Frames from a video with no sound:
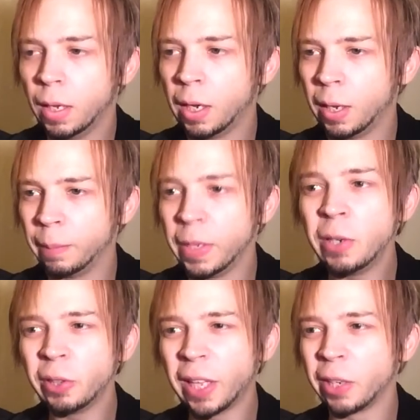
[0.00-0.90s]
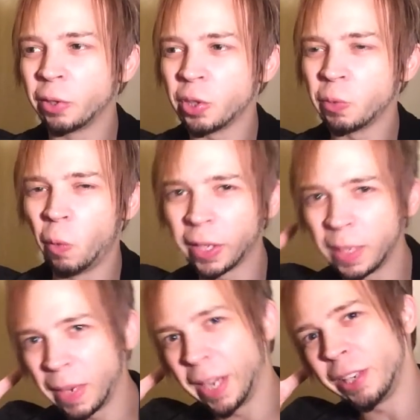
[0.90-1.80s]
you're just
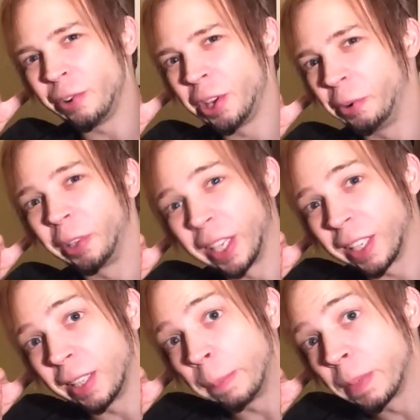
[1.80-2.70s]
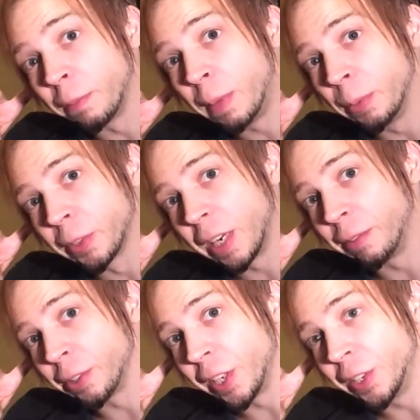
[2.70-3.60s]
walking by and you're hearing like clips of people's
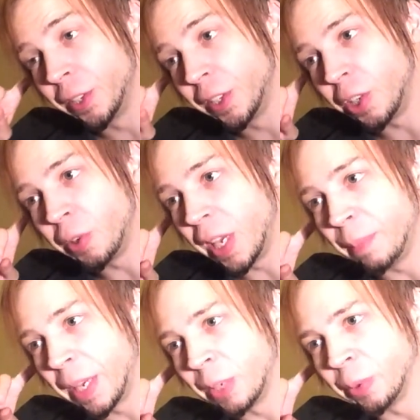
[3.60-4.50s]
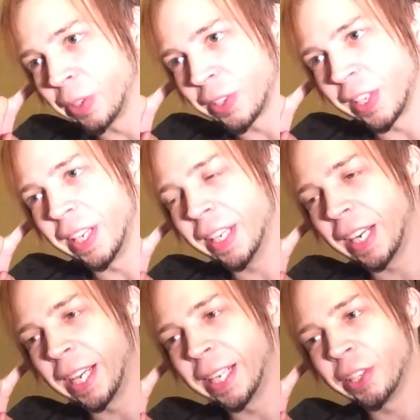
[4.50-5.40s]
conversations and you can't make out what they're saying,
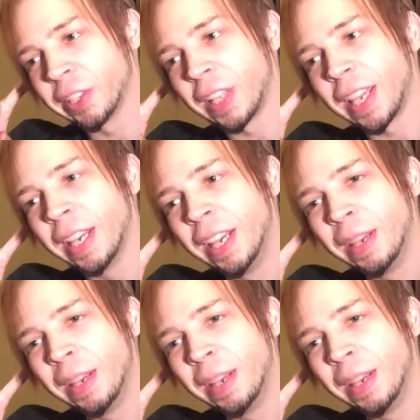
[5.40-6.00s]
and I just like